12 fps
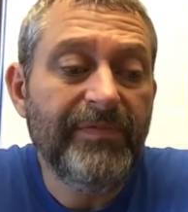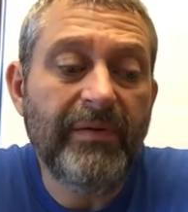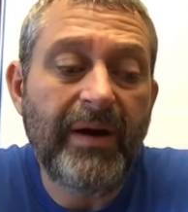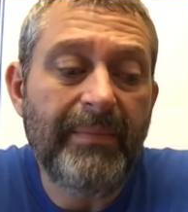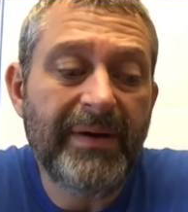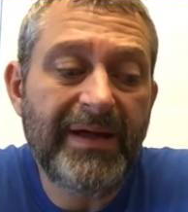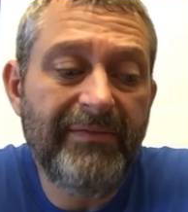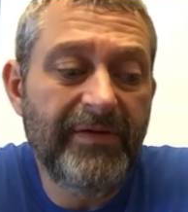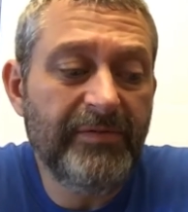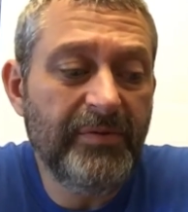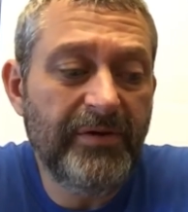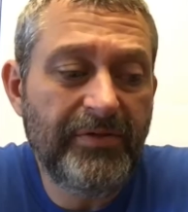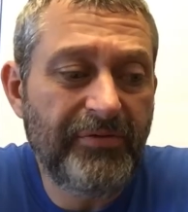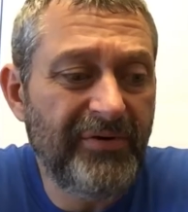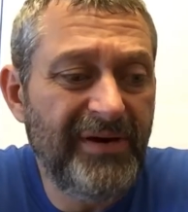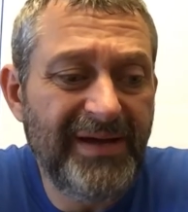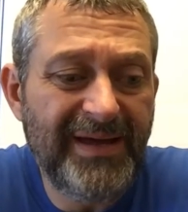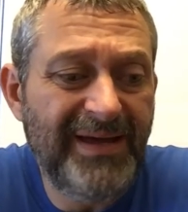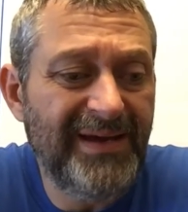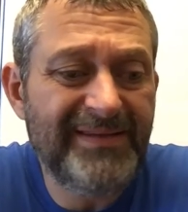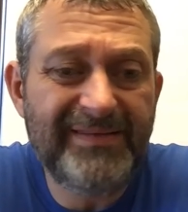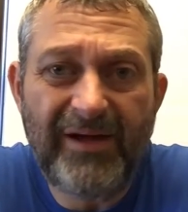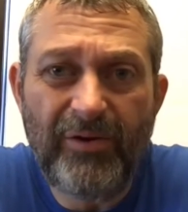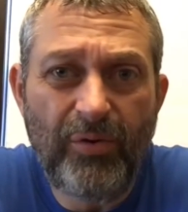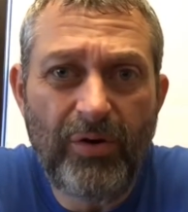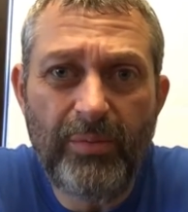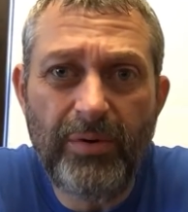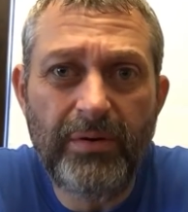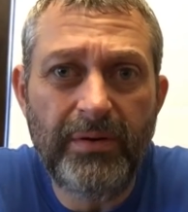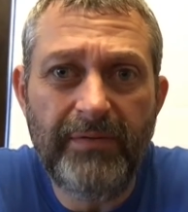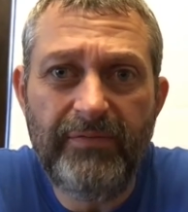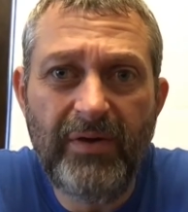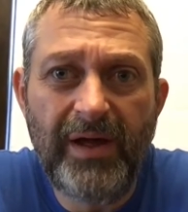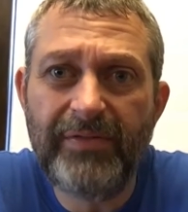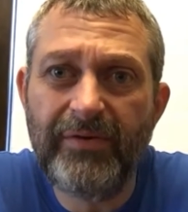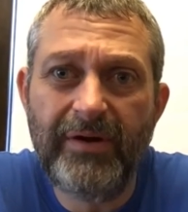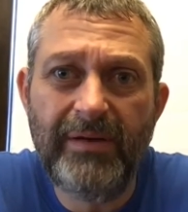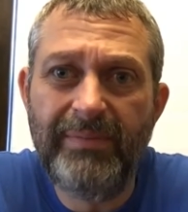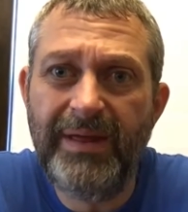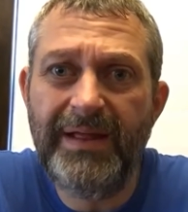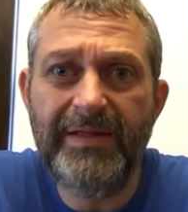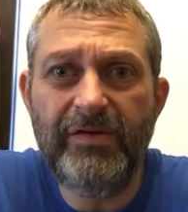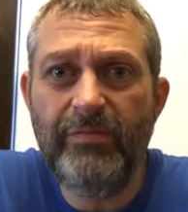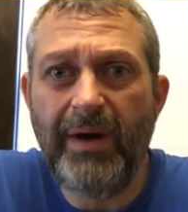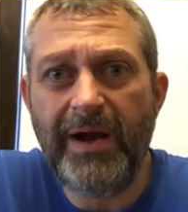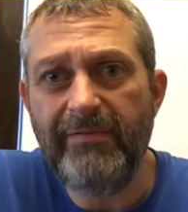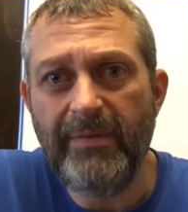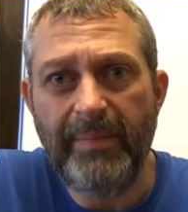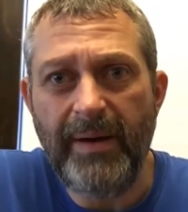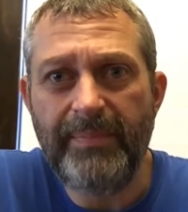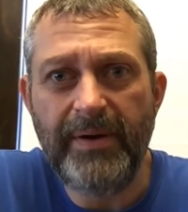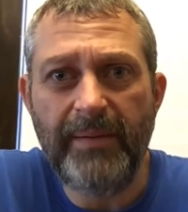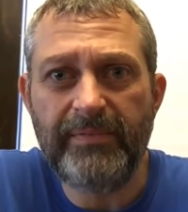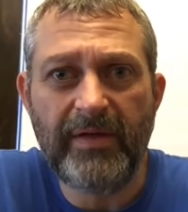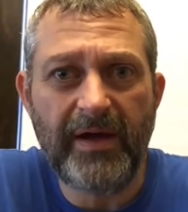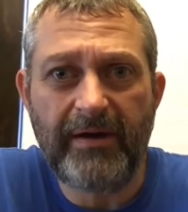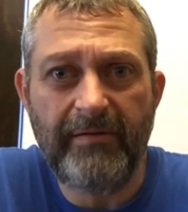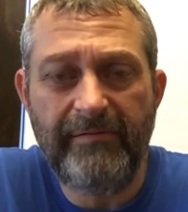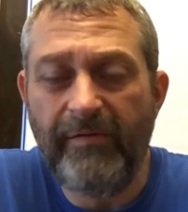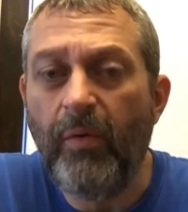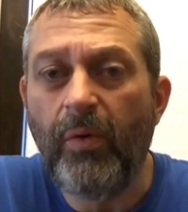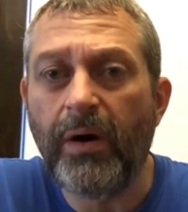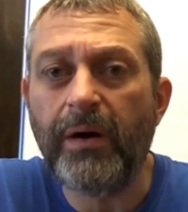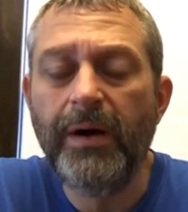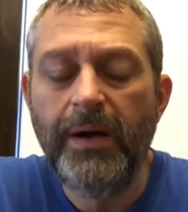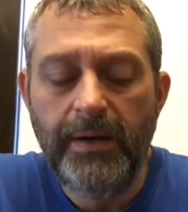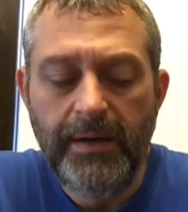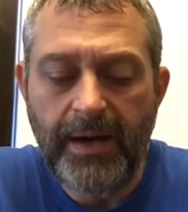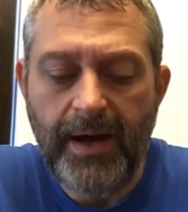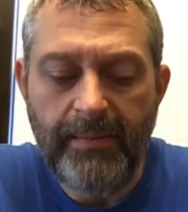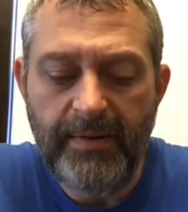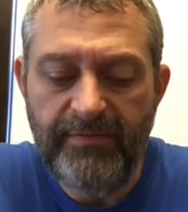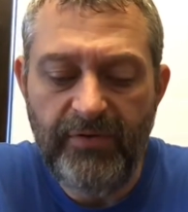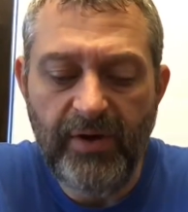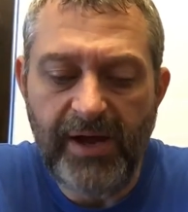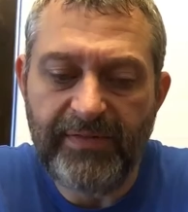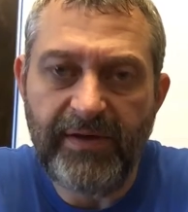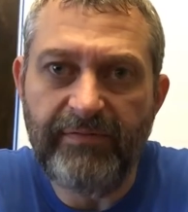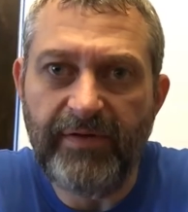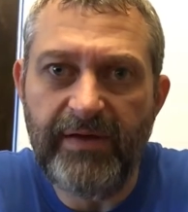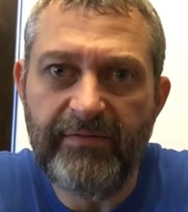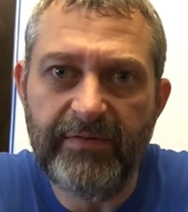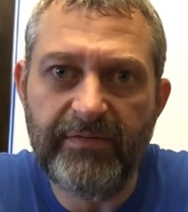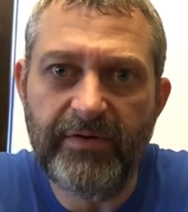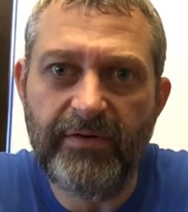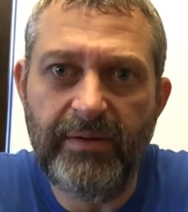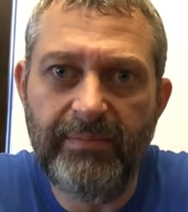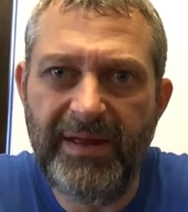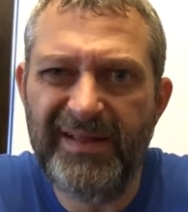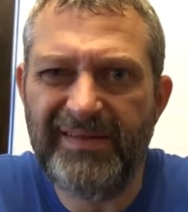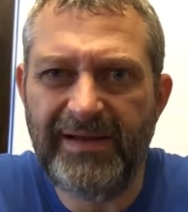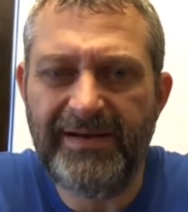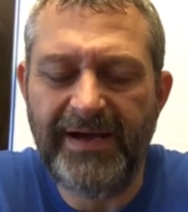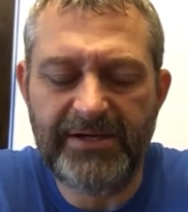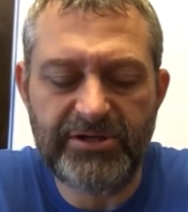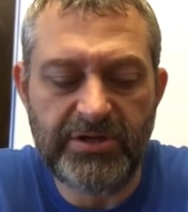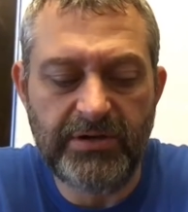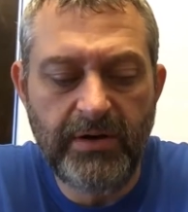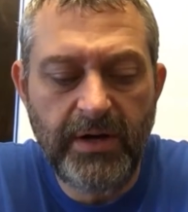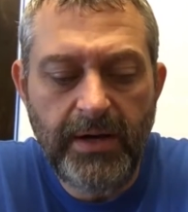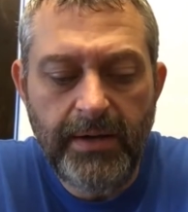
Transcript: So I'm going to give this one a three again. It's not horrible. If you like the green beans, you might even bump it up to like a four uh, if you like that flavor of the green beans, that texture.